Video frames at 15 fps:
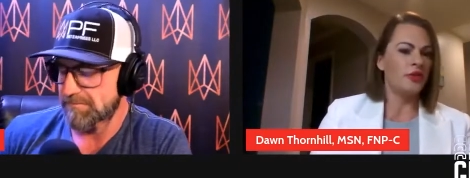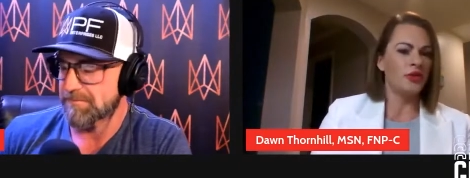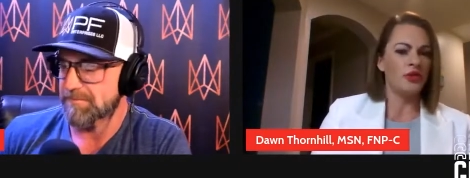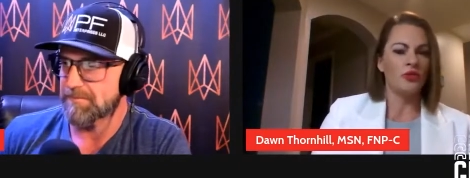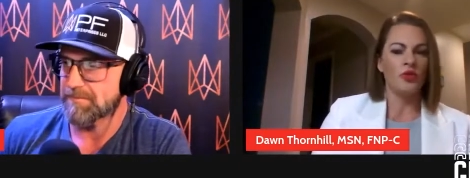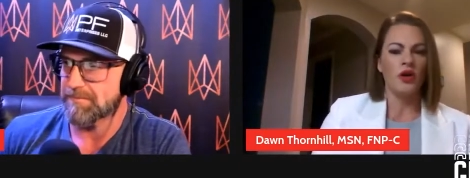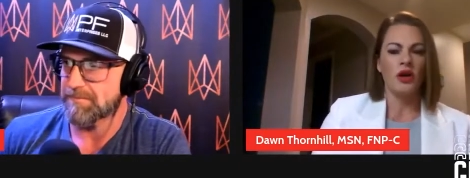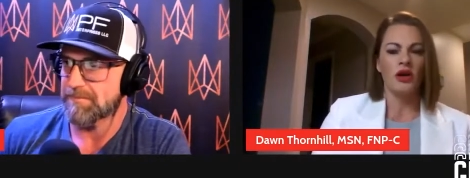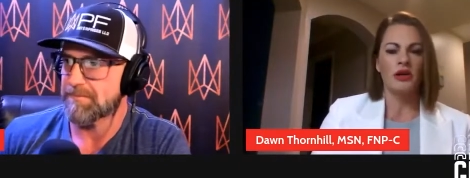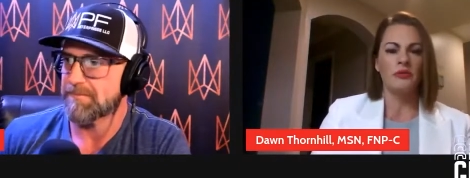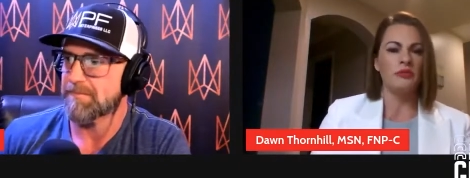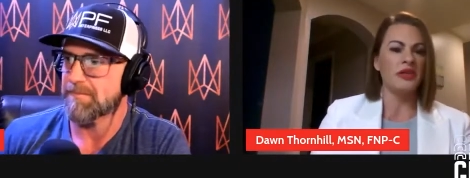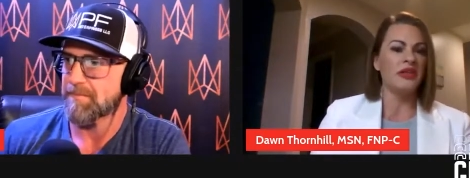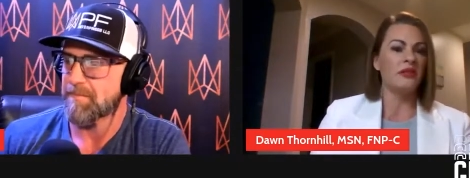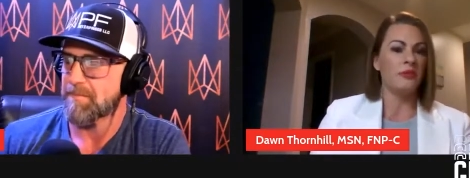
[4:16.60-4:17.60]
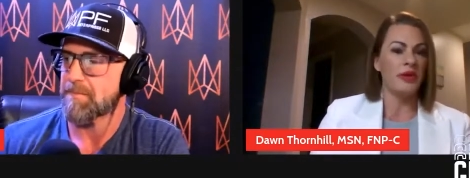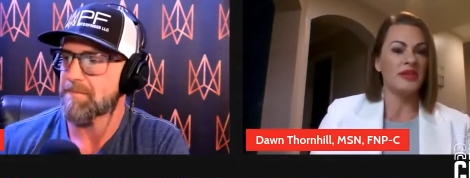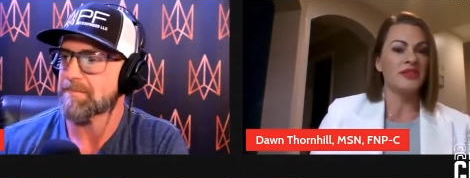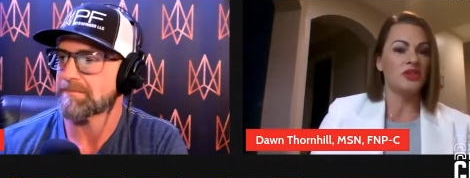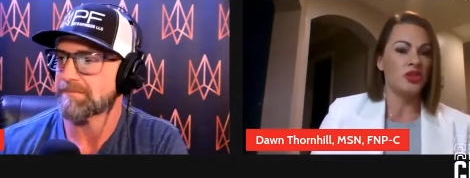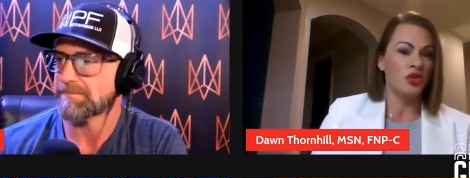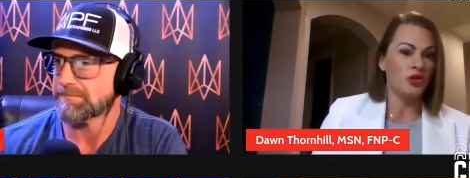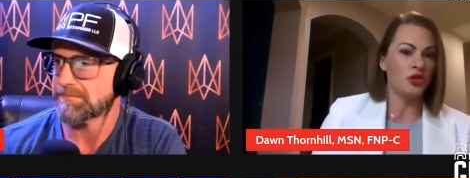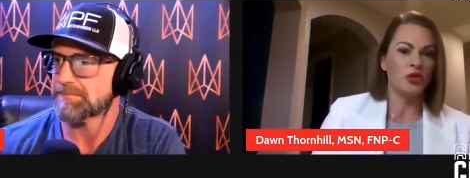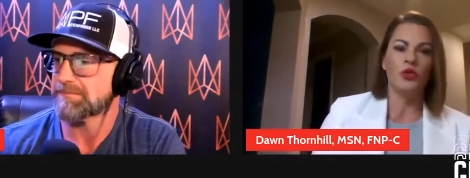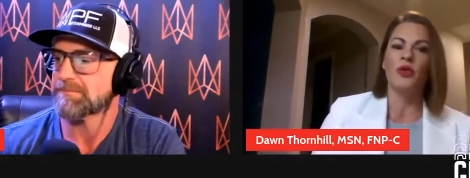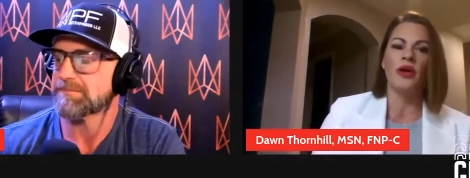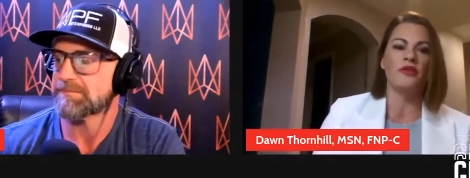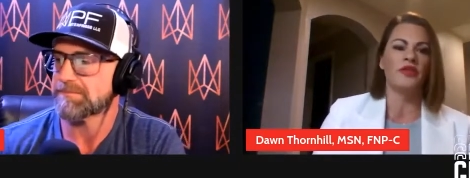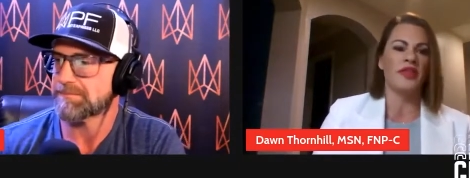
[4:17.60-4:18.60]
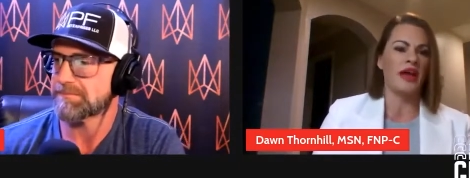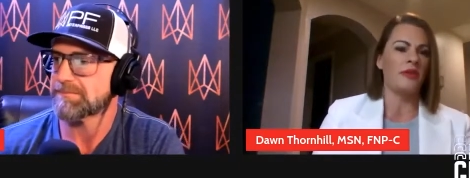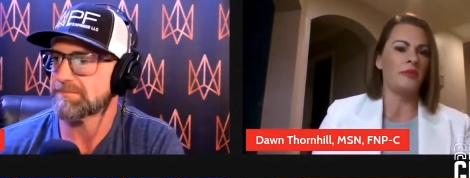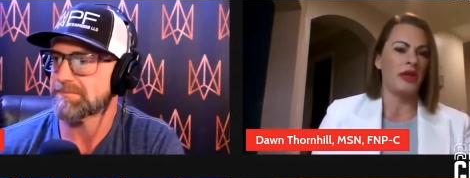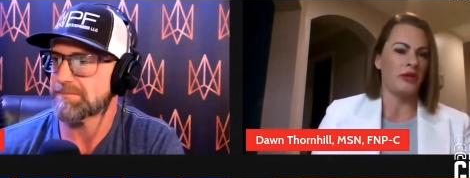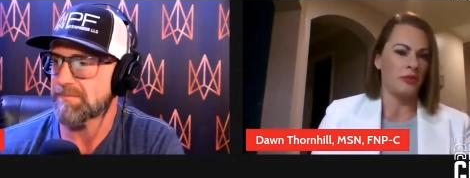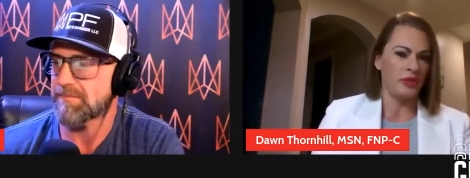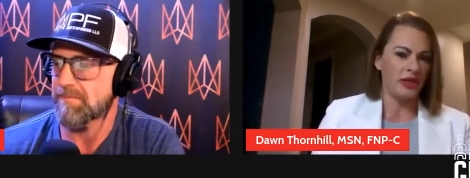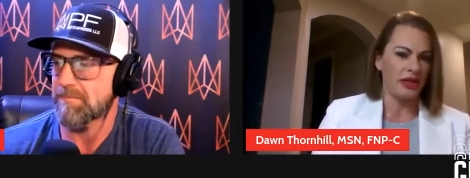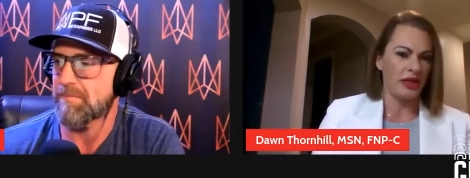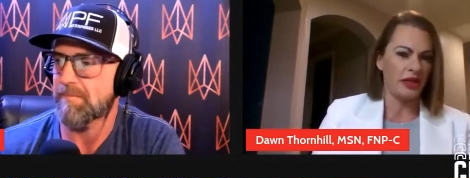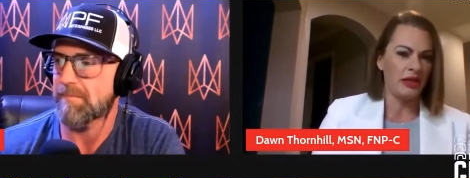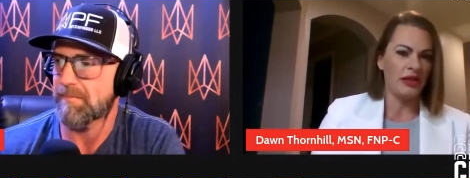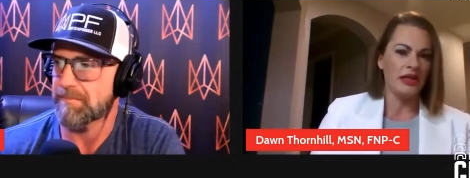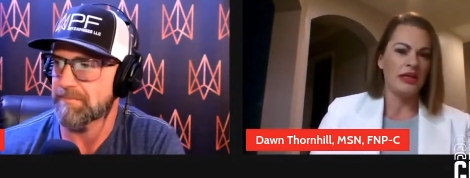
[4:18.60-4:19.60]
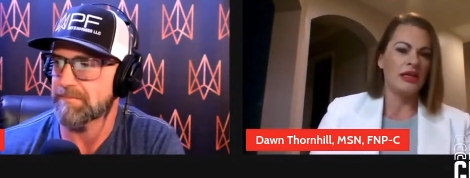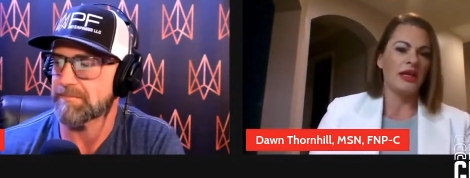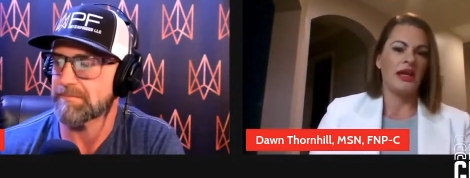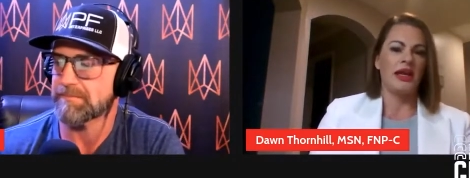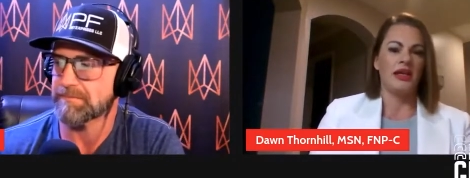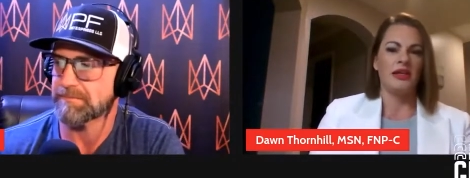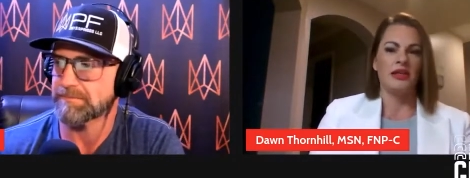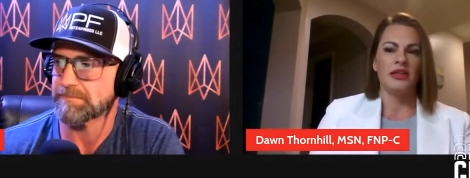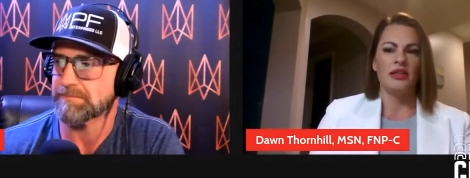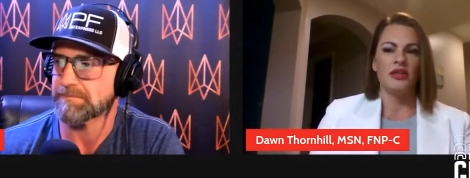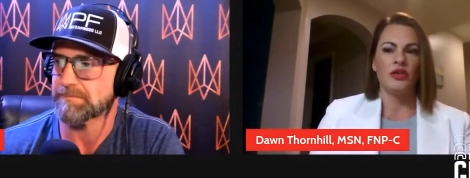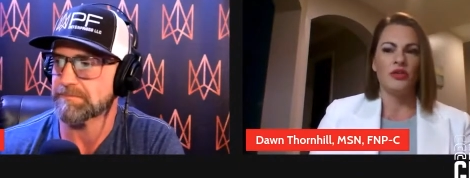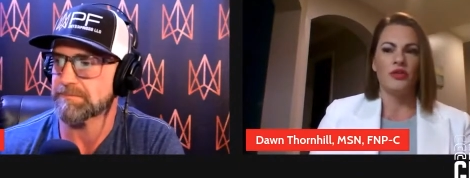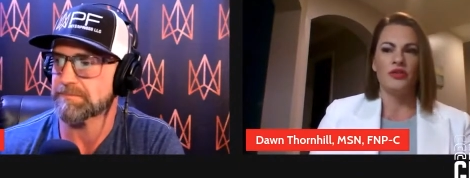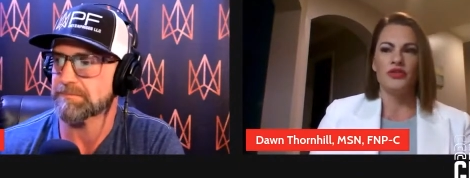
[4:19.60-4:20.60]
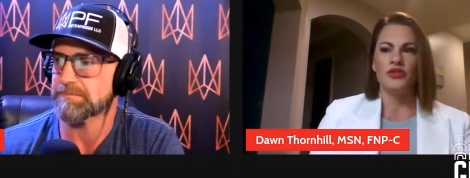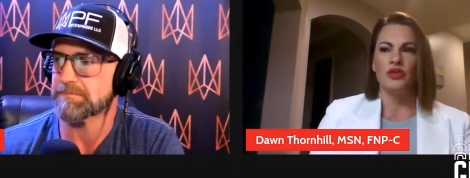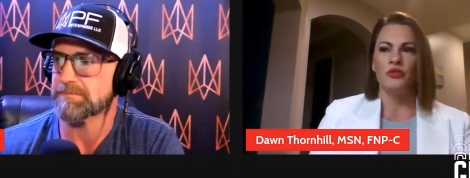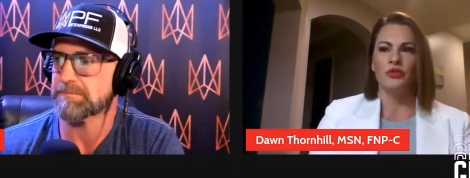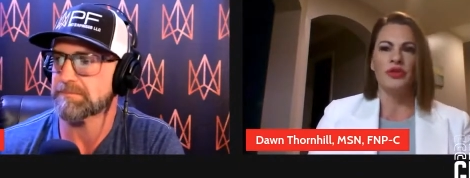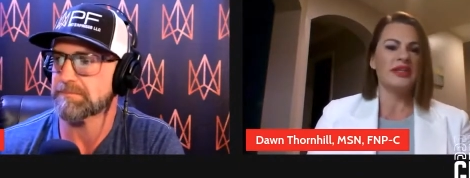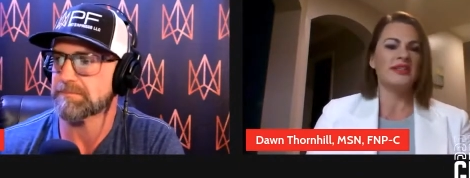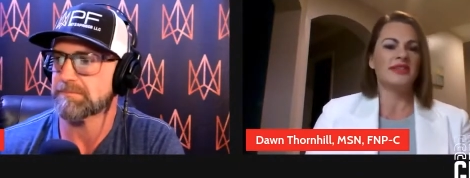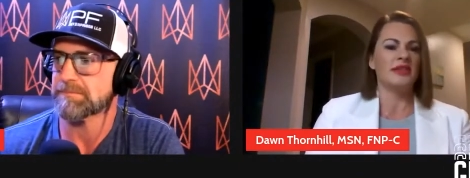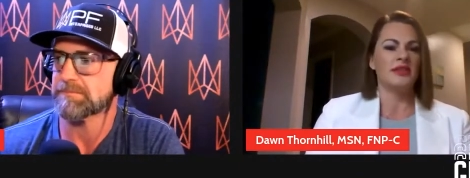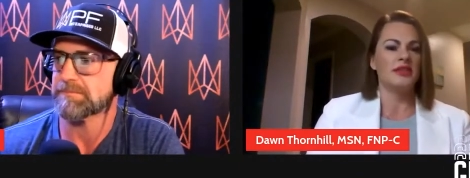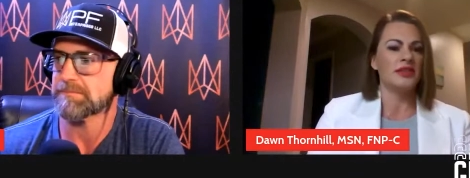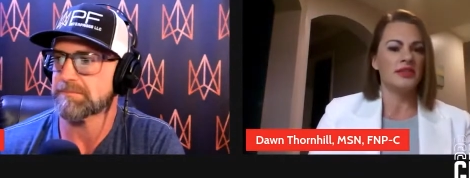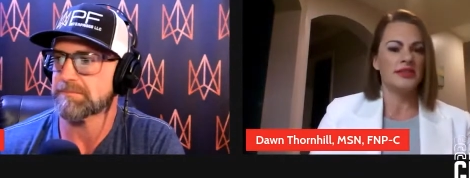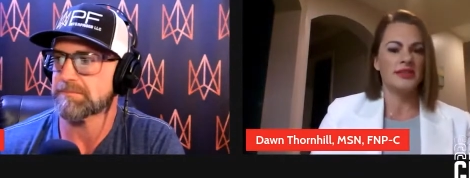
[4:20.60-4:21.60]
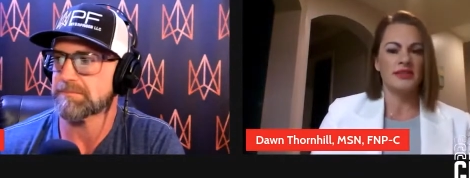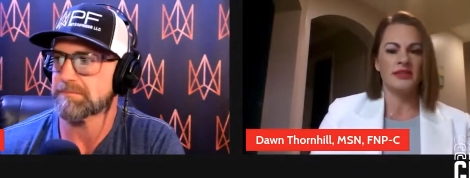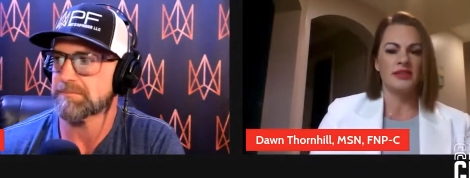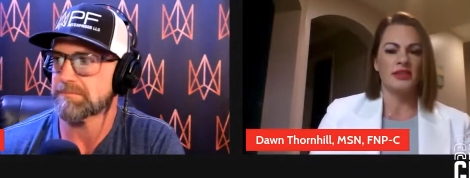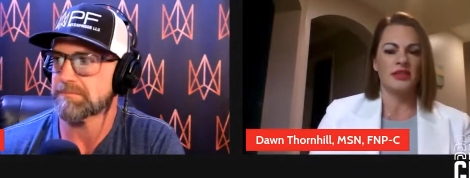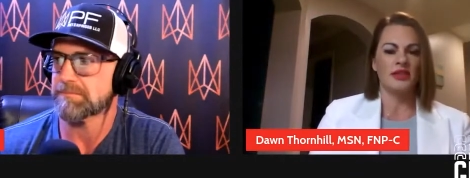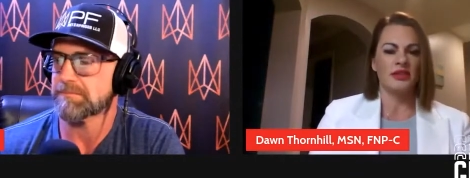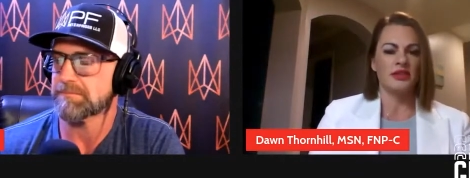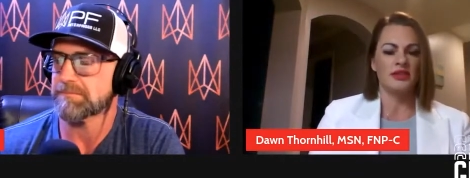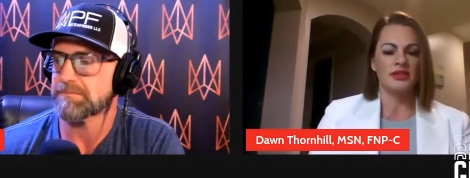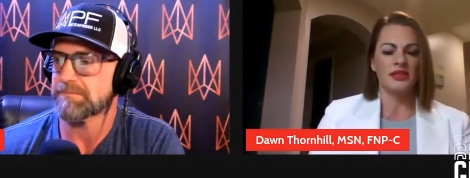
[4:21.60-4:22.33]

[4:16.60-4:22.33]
Speaker 1: who you are and be the best you, whoever that may be. And you know, there's no reason to to